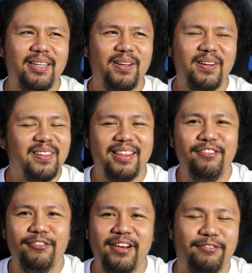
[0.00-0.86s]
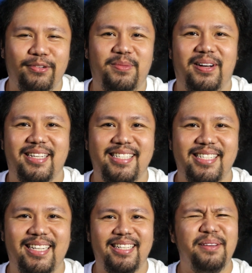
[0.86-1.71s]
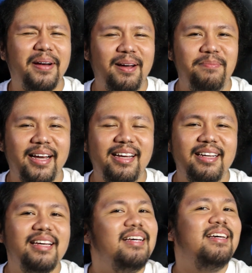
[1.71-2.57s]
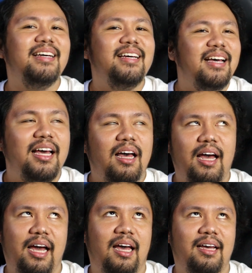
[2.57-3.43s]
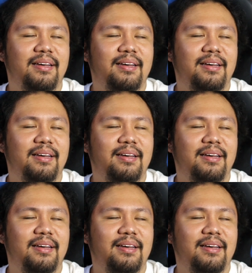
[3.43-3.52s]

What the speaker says: you're not different from us. Diba? Parang, ha.